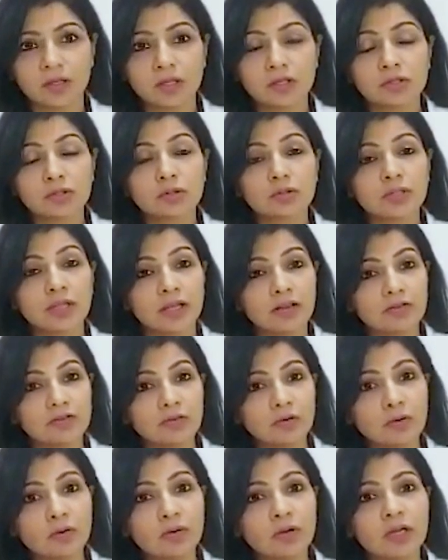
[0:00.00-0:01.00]
So
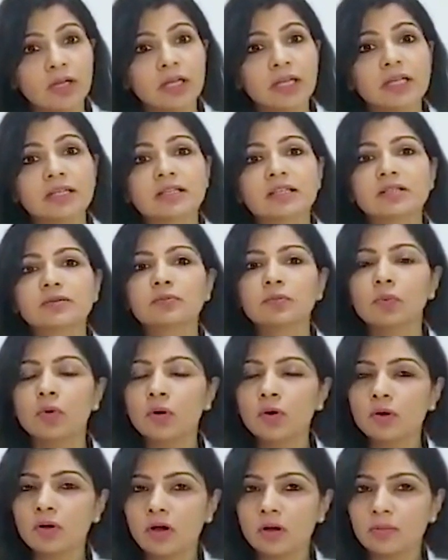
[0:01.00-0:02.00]
therefore, it is
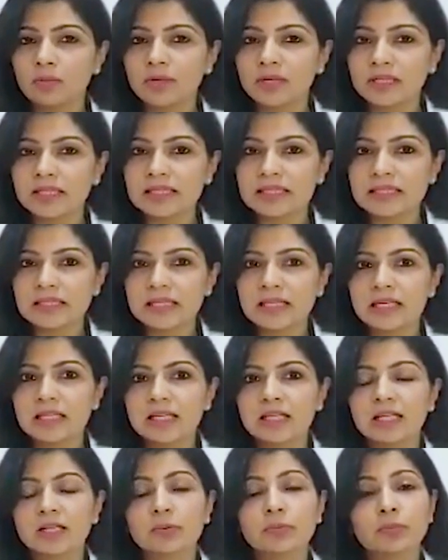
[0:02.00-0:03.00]
more commonly
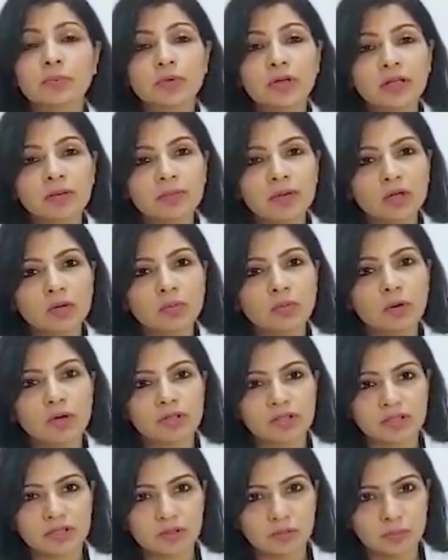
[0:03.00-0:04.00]
seen in
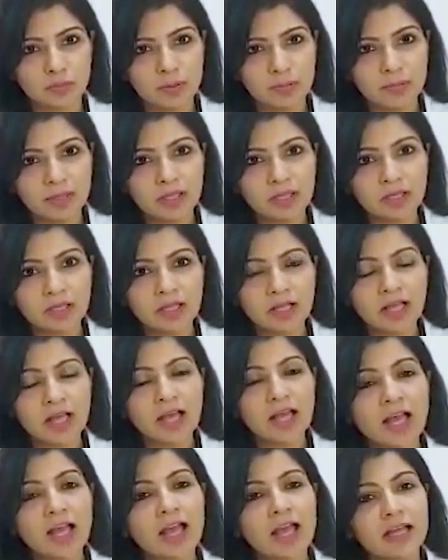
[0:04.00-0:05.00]
premenopausal women
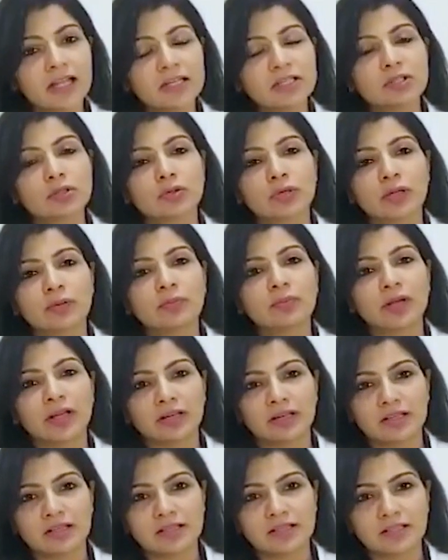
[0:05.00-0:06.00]
and during
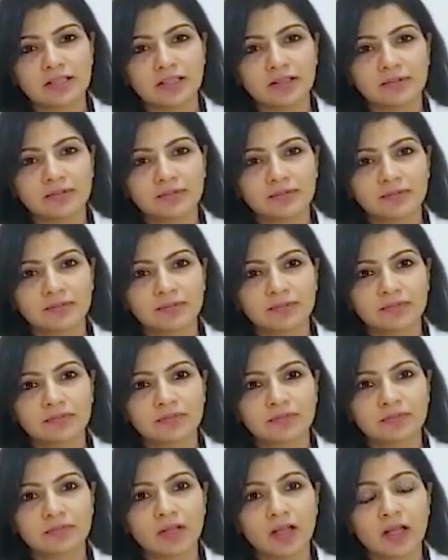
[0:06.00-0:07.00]
pregnancy.
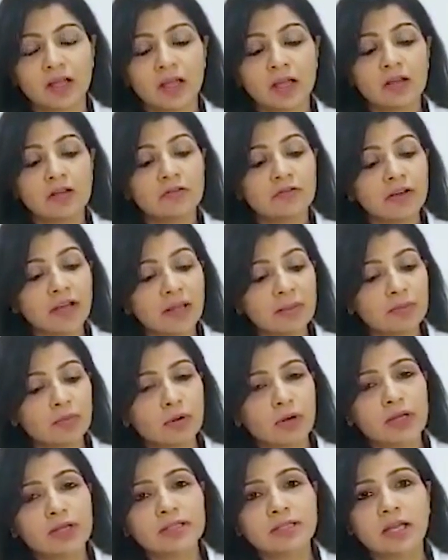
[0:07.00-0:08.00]

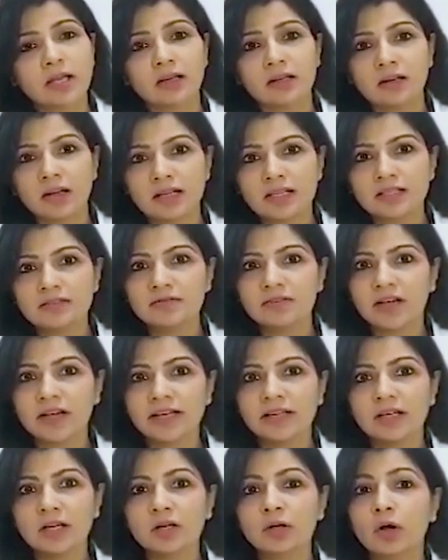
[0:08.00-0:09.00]
Fibroids are
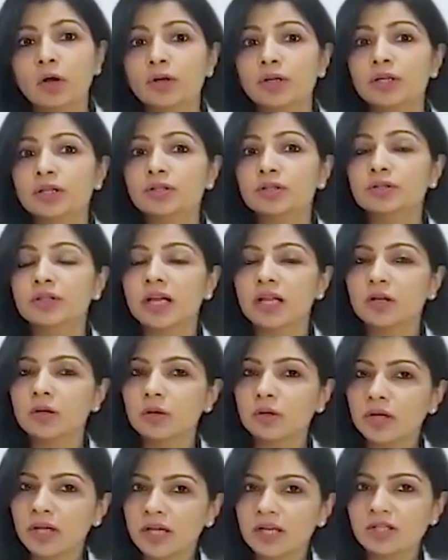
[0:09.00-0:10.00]
classified according to their
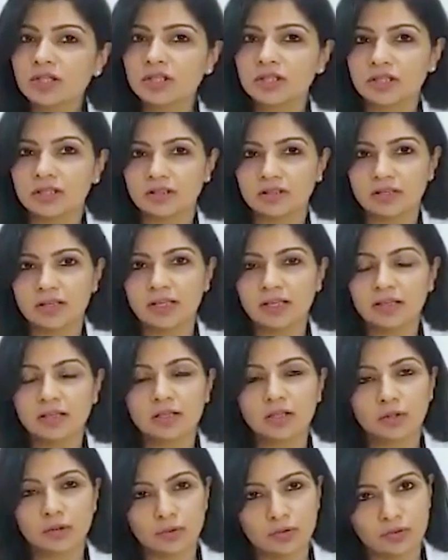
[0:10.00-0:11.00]
location in
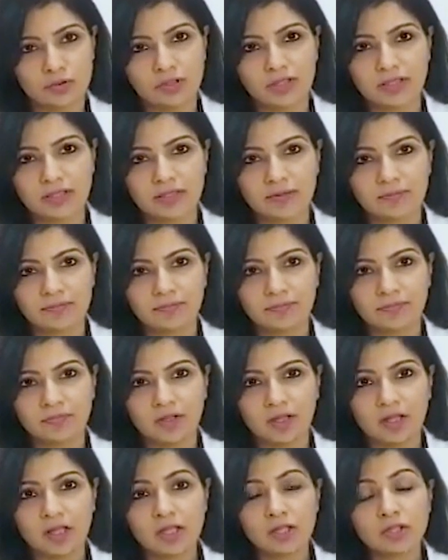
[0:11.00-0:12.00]
the uterus.
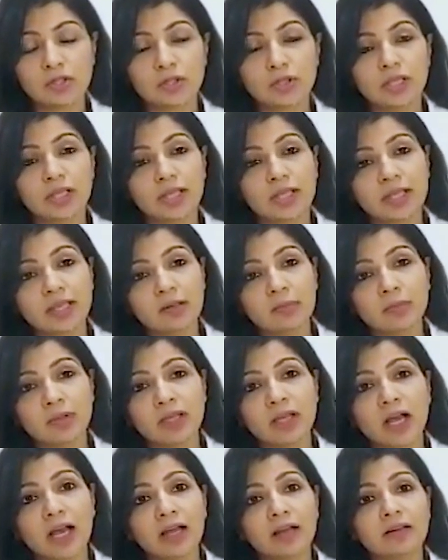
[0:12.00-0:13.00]
So they can
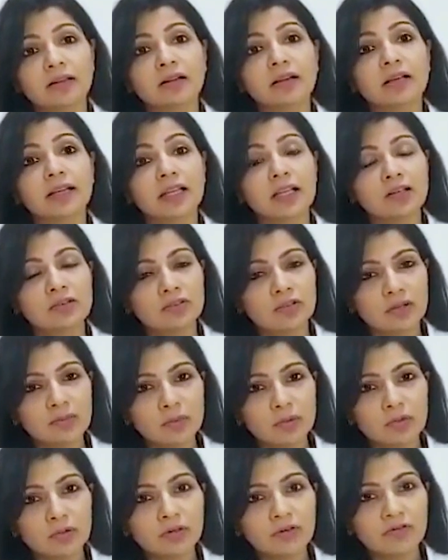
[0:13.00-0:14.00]
be either
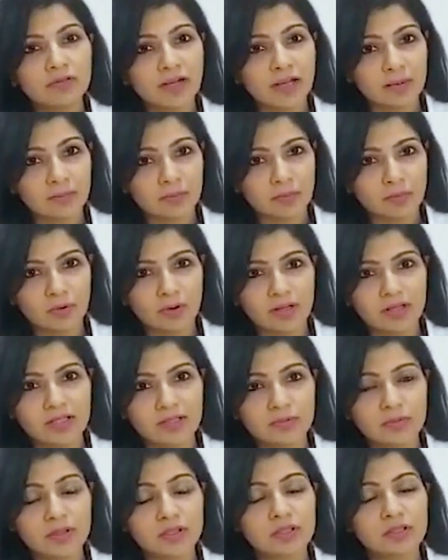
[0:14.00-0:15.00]
intramural
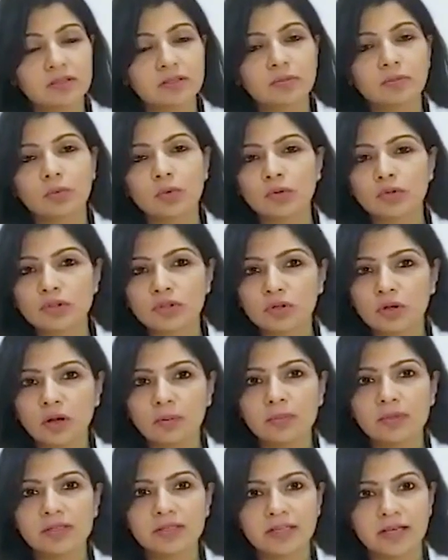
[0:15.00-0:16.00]
fibroids, which is the most
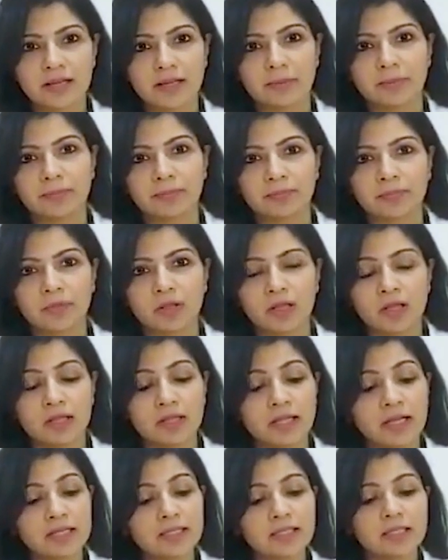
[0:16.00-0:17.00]
common type.
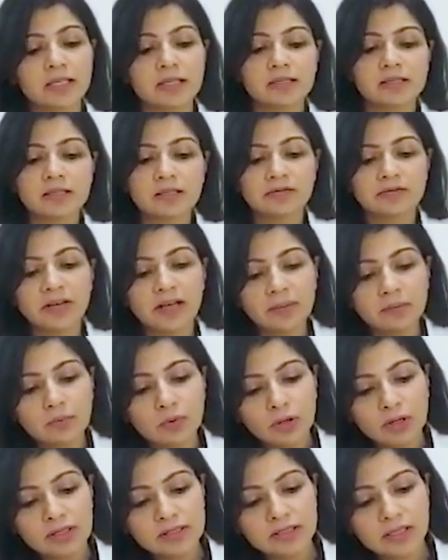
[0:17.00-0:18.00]
That is, the
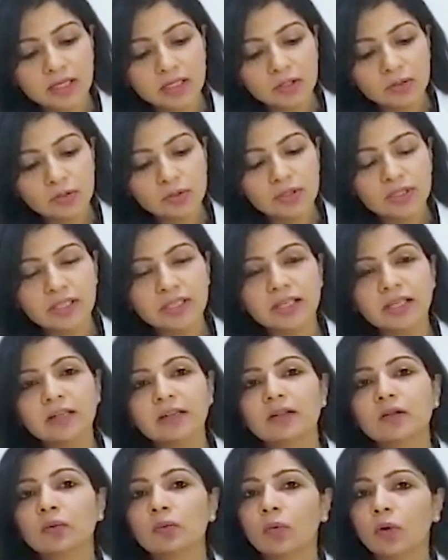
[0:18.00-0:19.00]
fibroids are usually
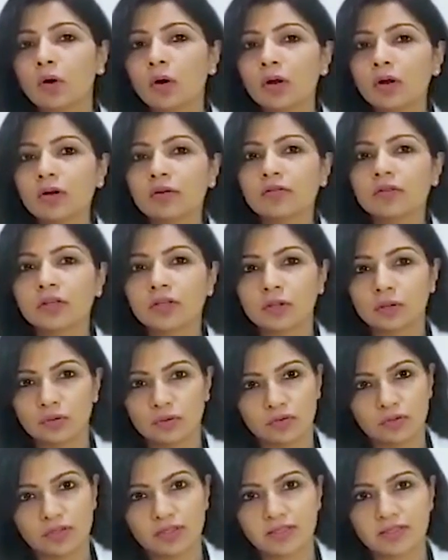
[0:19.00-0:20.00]
in the wall of the
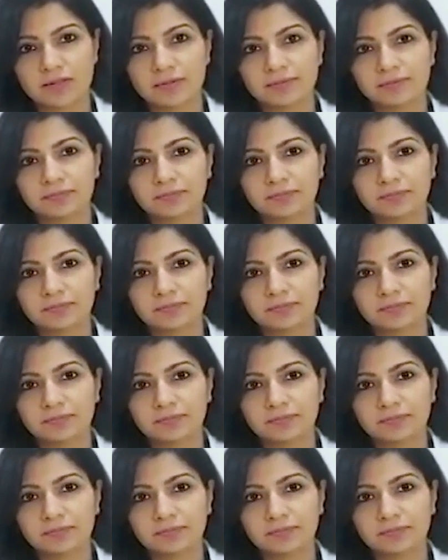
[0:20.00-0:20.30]
uterus.